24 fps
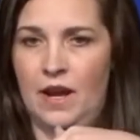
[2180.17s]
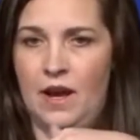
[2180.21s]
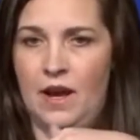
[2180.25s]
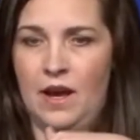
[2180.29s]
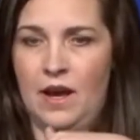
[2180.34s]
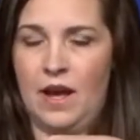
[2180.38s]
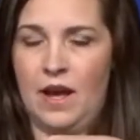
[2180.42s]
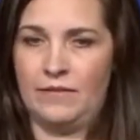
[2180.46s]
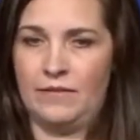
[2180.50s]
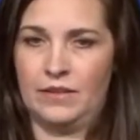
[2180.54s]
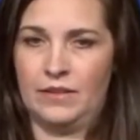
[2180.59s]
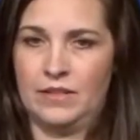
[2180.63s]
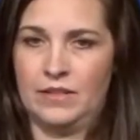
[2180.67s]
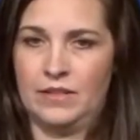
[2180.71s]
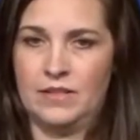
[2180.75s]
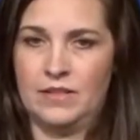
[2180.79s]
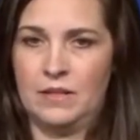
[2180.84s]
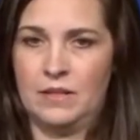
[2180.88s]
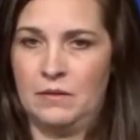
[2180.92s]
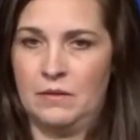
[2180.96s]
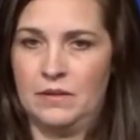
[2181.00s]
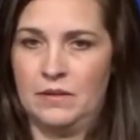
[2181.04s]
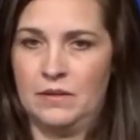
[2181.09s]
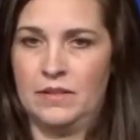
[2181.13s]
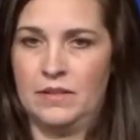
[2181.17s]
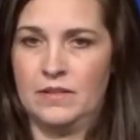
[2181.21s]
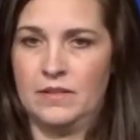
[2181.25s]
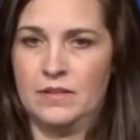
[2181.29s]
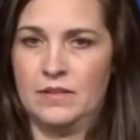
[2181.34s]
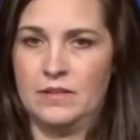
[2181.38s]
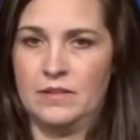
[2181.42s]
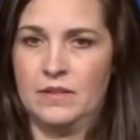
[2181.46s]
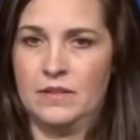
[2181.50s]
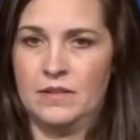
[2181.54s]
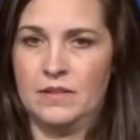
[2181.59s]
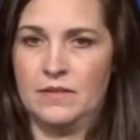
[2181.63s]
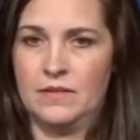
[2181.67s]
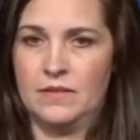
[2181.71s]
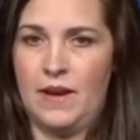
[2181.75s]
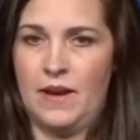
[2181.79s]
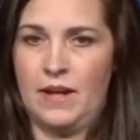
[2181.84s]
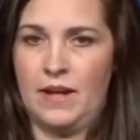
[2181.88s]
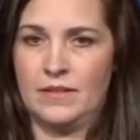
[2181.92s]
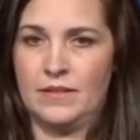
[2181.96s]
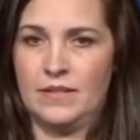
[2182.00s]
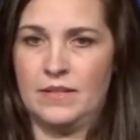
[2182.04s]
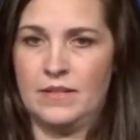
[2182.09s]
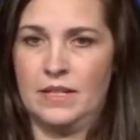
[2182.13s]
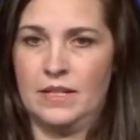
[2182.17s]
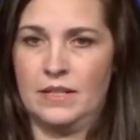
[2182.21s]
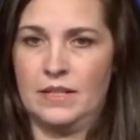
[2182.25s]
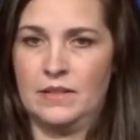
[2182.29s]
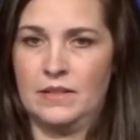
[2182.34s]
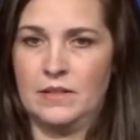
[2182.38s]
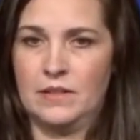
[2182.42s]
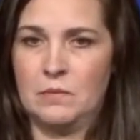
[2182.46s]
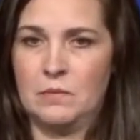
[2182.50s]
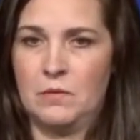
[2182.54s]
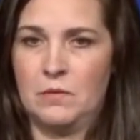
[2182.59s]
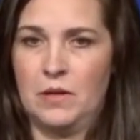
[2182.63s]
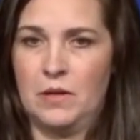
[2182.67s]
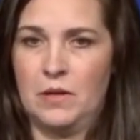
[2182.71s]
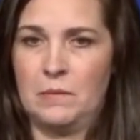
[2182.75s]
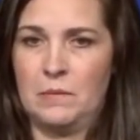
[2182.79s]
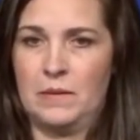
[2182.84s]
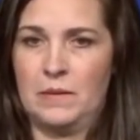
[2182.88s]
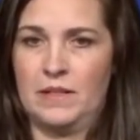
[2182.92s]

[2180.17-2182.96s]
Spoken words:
efficacy with this vaccine at this point?